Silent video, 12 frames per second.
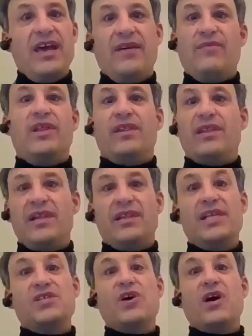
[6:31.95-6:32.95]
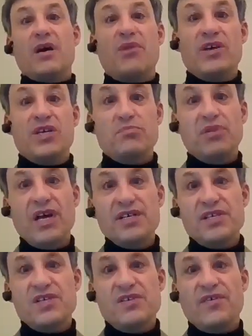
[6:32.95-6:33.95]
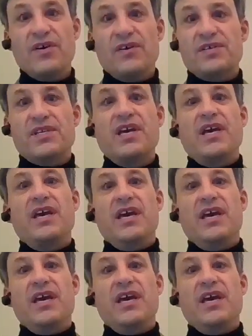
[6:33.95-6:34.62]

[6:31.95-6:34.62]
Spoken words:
Well, let's talk about his pluses first.